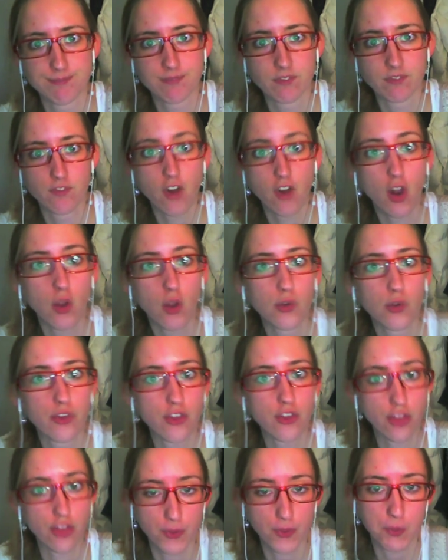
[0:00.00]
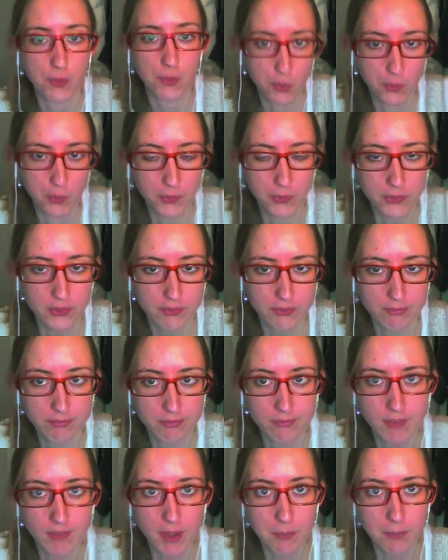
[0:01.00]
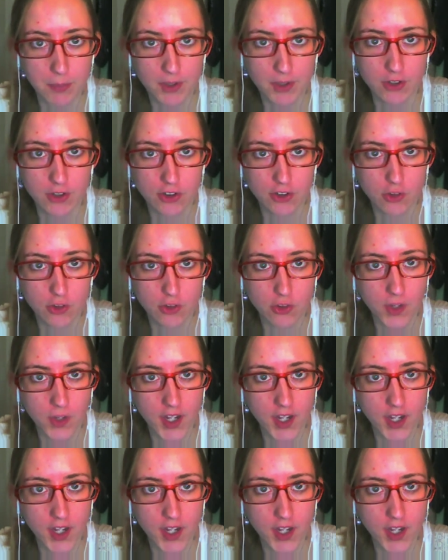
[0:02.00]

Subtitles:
follows the 3 rules. I'm pretty sure is what it